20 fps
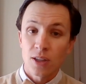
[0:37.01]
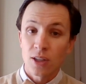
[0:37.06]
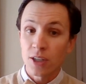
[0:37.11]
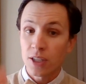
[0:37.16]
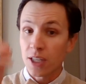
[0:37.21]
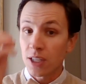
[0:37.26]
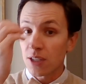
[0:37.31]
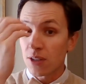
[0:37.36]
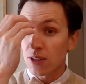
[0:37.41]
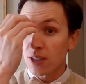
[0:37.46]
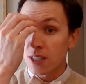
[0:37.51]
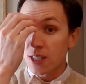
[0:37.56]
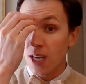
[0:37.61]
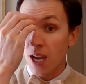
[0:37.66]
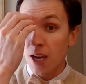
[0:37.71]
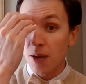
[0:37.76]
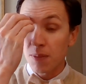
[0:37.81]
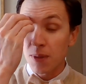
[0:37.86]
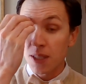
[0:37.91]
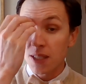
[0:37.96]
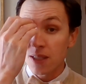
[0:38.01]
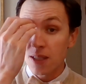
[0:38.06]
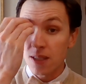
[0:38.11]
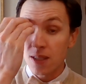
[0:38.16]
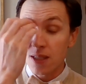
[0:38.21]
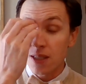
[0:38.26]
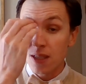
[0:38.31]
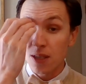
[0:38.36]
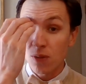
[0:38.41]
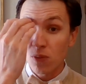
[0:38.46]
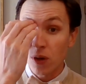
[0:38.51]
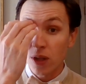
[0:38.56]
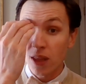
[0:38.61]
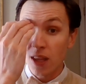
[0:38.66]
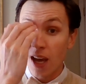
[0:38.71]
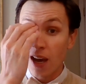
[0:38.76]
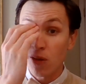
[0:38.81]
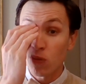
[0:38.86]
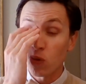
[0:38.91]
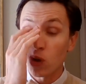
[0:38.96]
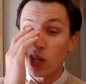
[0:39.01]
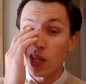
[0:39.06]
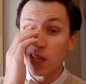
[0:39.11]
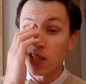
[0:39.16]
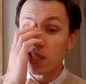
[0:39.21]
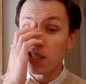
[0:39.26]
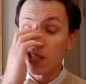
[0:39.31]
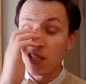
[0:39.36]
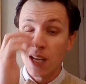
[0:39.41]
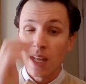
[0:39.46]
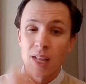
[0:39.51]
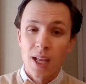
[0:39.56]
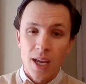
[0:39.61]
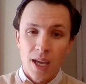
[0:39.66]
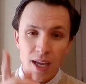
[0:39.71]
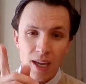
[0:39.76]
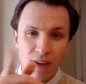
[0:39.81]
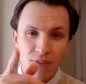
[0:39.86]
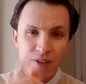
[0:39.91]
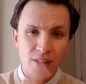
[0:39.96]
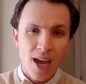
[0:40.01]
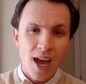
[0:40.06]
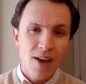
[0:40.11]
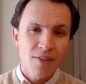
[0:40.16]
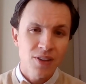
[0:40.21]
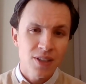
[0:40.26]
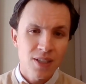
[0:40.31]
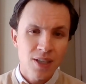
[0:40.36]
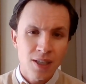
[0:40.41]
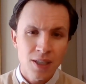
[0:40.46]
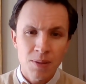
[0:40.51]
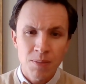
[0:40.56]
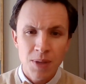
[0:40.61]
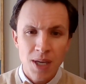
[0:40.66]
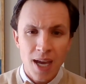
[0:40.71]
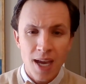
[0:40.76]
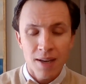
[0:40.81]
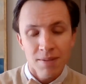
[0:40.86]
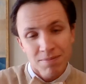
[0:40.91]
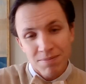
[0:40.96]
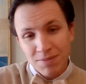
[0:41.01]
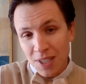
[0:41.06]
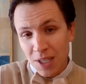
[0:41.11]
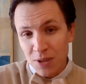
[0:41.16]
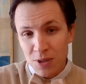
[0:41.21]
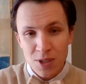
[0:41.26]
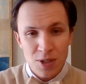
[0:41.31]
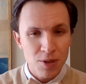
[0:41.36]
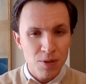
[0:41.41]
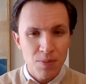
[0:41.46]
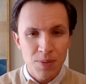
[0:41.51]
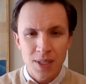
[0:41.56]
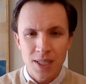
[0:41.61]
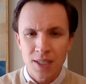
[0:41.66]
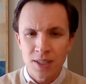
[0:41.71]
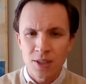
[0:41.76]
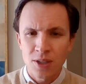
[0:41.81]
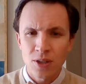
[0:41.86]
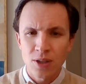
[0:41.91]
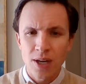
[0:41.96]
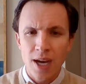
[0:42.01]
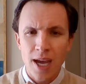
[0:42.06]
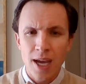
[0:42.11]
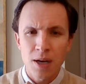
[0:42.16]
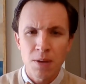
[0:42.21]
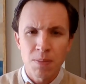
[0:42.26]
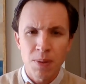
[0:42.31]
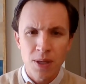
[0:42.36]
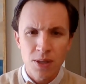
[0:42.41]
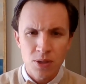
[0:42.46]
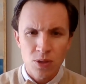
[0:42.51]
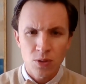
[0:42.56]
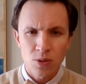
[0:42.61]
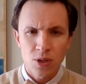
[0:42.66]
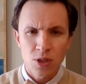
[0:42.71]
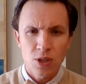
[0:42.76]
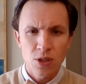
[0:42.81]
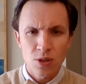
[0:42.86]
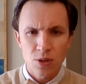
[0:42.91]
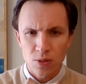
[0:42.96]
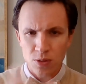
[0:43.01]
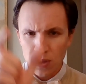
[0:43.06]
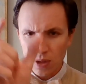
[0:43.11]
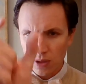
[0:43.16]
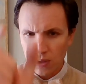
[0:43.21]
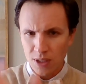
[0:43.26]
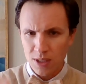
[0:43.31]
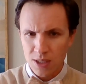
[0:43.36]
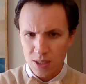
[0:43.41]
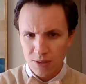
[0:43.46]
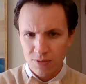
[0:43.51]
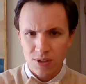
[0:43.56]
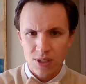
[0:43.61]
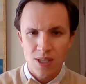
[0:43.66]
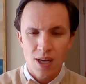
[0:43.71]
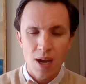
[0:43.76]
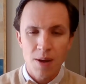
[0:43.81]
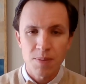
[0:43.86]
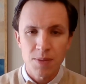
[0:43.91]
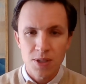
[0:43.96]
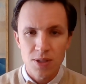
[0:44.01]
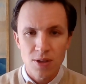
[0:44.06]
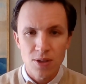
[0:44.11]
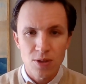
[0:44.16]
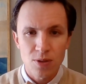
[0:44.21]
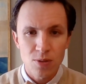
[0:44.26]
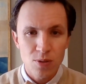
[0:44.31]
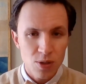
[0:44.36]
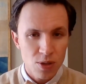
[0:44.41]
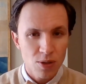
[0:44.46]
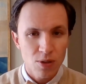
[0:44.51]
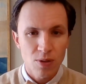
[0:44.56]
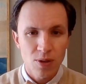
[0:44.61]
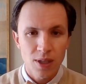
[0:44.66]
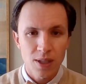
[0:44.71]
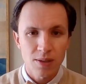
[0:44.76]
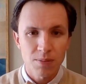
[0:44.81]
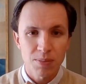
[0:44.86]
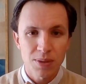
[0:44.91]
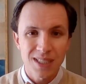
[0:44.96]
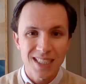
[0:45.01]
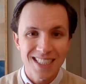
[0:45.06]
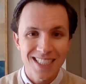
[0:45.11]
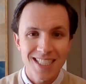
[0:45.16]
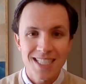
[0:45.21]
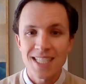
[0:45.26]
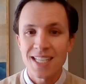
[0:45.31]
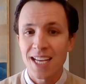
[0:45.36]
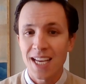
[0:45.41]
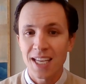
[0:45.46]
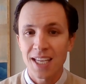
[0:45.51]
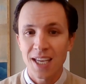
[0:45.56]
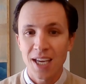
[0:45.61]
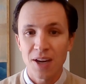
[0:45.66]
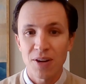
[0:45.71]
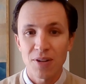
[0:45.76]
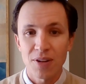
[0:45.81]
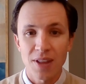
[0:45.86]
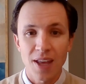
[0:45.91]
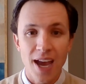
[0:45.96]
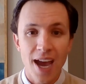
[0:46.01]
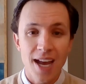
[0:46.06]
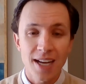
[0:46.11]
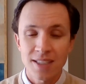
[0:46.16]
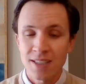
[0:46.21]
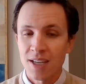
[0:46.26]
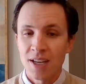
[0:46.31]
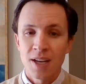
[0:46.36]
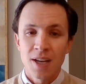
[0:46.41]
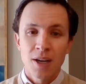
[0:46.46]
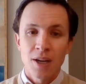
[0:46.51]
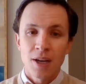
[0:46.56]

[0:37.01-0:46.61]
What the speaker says: look at your assignments and see what that was. If you haven't done them yet, they'll still be in your Ed puzzle queue, your list of assignments to do, so go ahead and please take care of that.